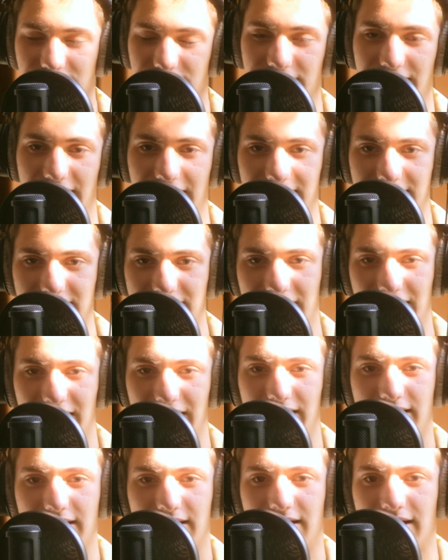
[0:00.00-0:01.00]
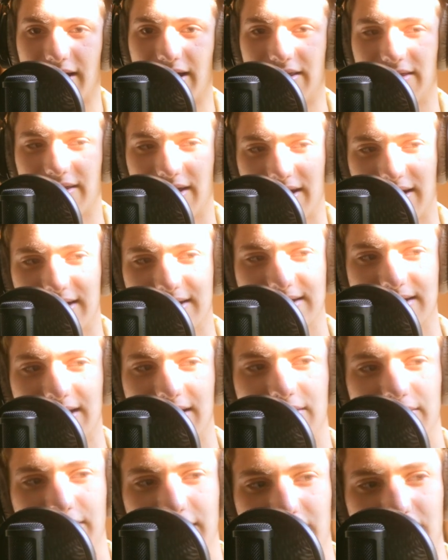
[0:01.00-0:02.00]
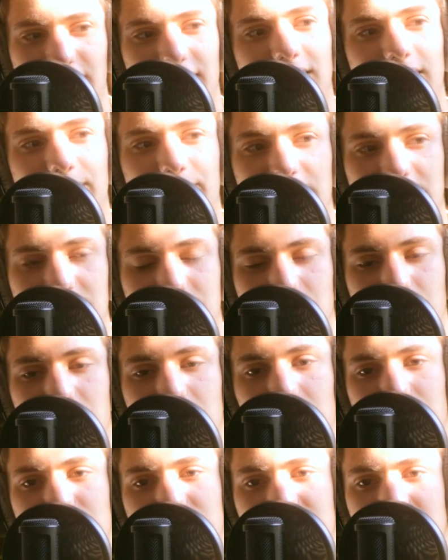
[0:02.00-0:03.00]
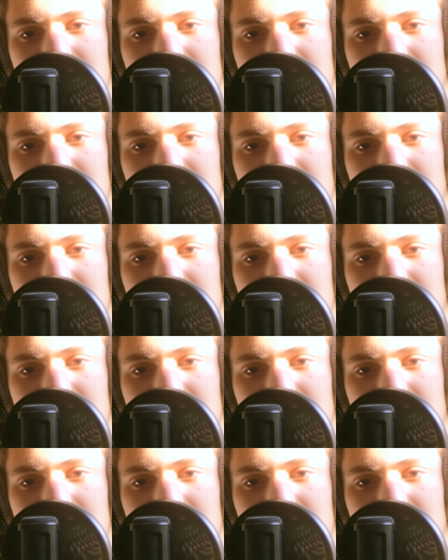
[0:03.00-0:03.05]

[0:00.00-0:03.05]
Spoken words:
8k, and then I said, okay, I might go up to